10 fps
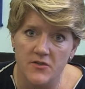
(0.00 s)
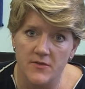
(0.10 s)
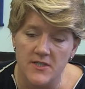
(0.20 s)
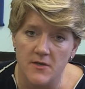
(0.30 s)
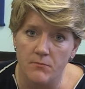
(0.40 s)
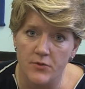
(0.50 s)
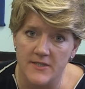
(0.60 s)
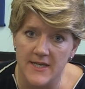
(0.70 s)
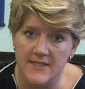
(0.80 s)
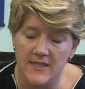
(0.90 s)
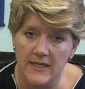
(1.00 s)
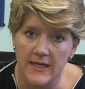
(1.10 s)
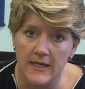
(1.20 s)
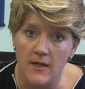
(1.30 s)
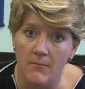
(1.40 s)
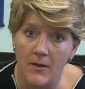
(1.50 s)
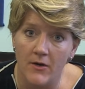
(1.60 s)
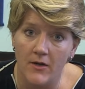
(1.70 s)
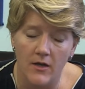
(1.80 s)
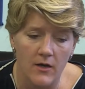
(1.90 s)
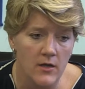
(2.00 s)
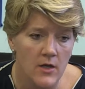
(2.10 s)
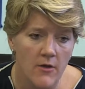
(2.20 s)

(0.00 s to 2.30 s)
who is a presenter in America,